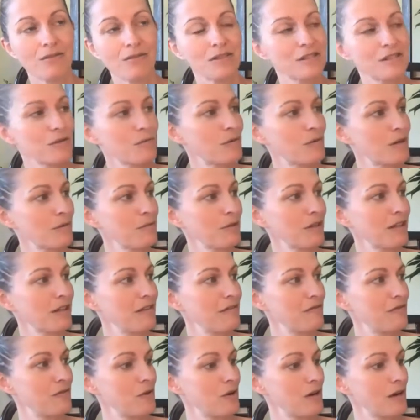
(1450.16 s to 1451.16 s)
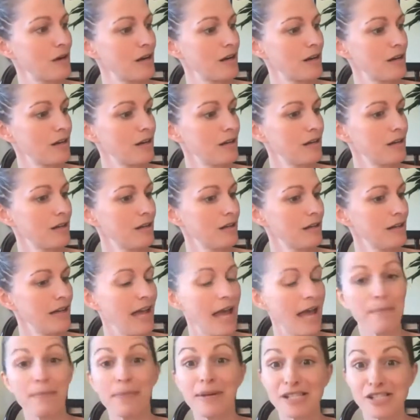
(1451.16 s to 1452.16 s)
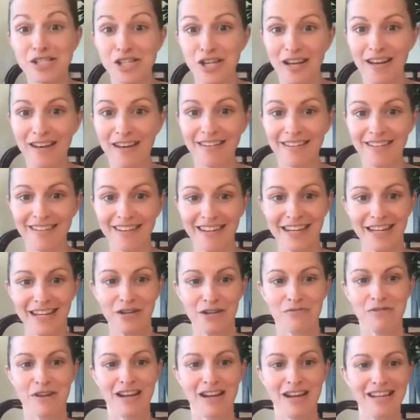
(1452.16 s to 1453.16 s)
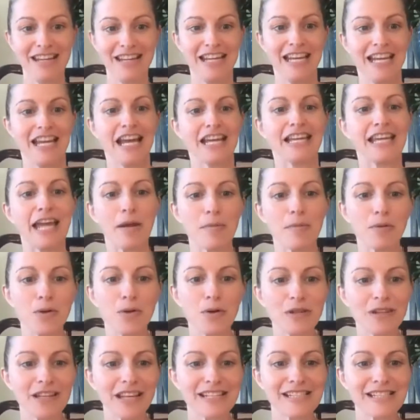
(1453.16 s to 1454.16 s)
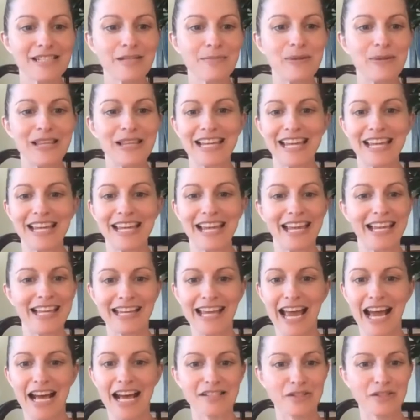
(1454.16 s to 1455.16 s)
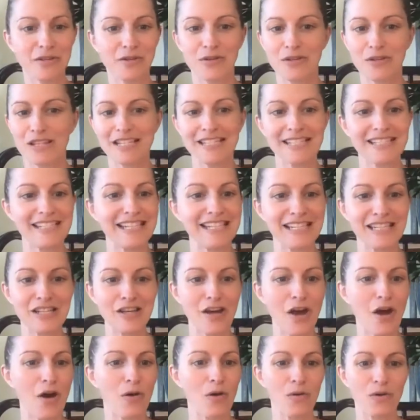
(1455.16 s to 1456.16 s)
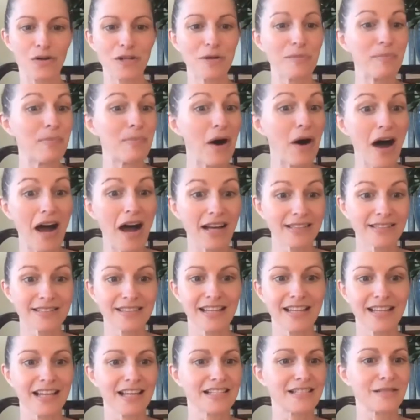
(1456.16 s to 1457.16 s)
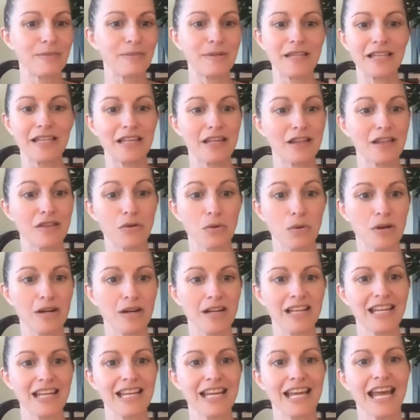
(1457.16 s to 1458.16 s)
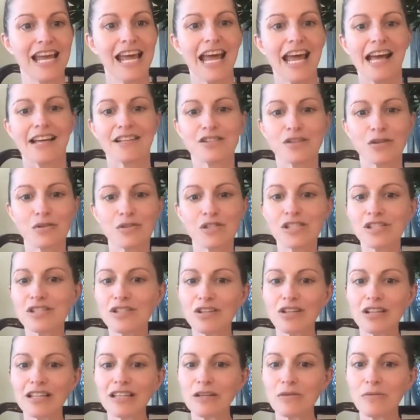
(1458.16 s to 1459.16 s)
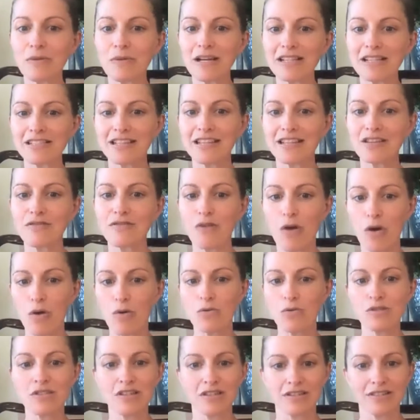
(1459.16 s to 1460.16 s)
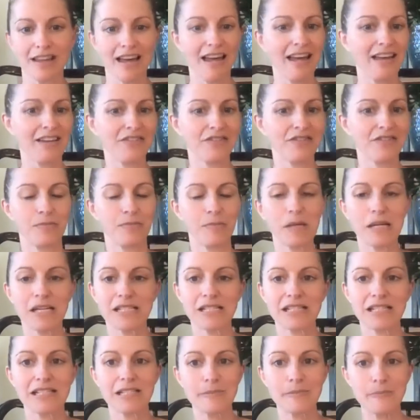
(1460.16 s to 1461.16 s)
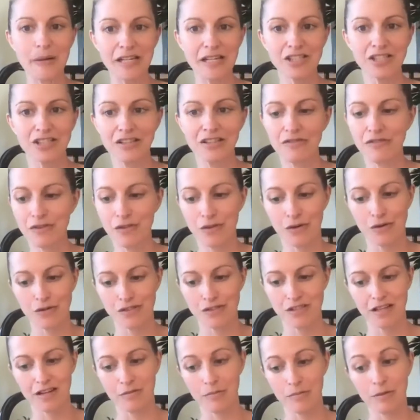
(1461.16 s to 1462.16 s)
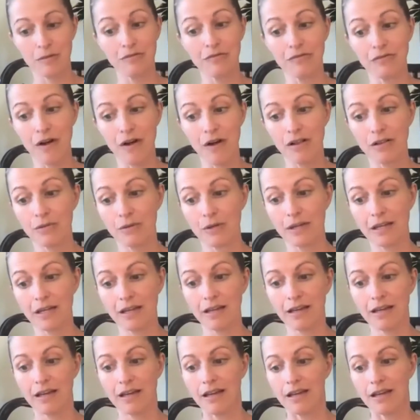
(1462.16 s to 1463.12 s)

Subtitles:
the word I'm looking for? Ambition, right? Capricorn likes to be the king of the castle, or the CEO, or the boss. They like to be the authority. And so just look at the ways that you've owned your life, because especially for those that have been following